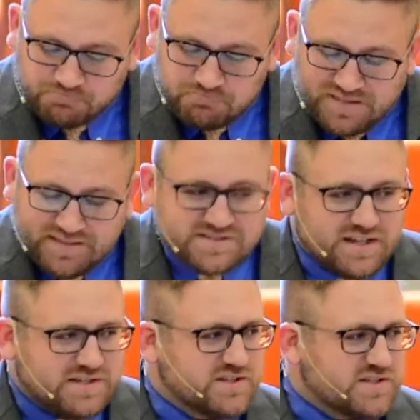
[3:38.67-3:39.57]
And that
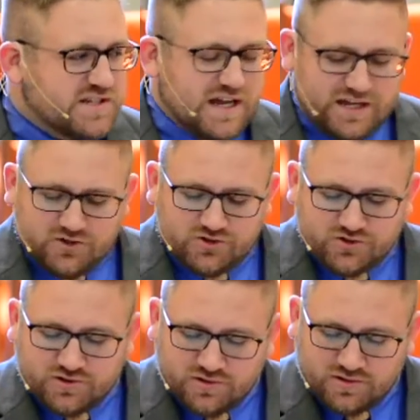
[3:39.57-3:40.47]
sets the
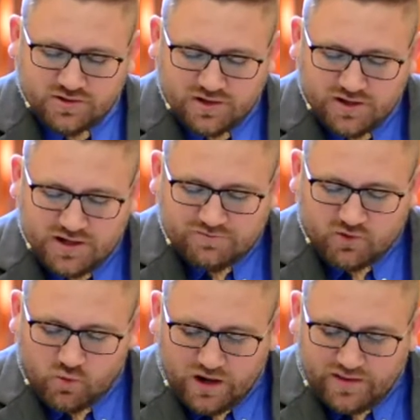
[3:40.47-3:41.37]
stage
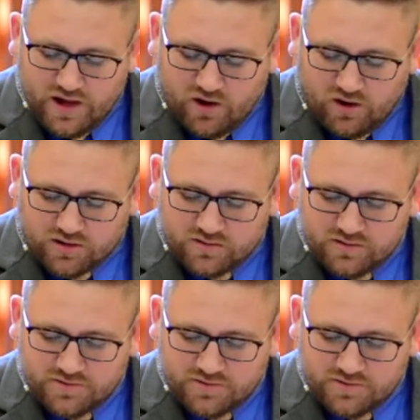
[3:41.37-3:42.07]
for where they are,